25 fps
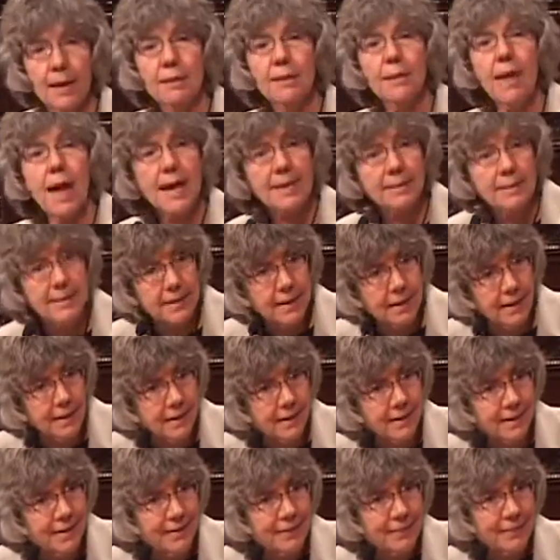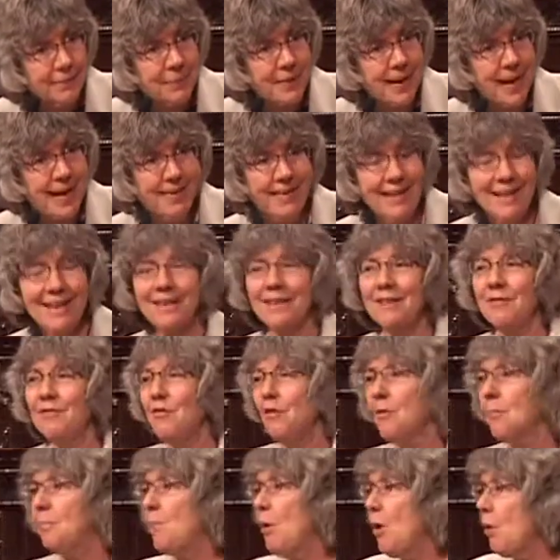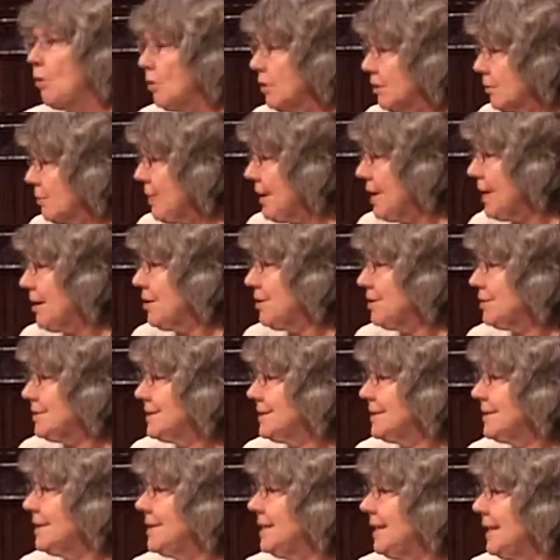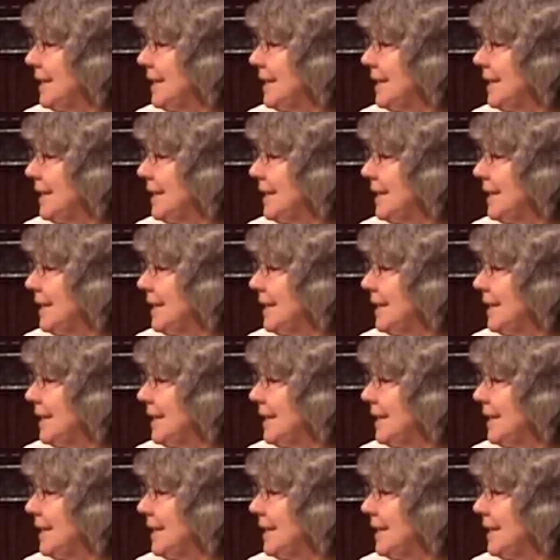Alaska, and they look for polar bears and